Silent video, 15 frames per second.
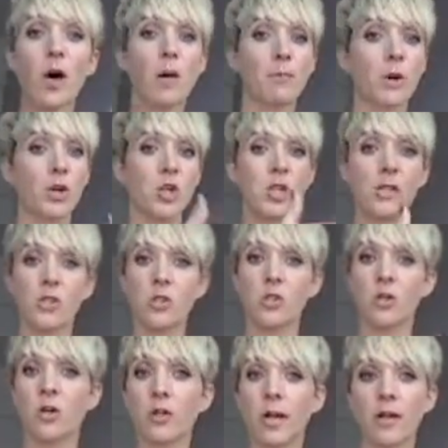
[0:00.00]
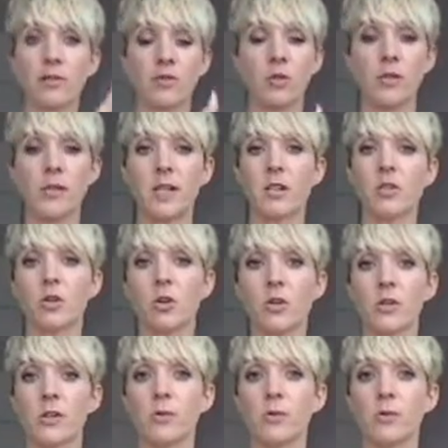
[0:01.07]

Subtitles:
but she's just gonna have to take turns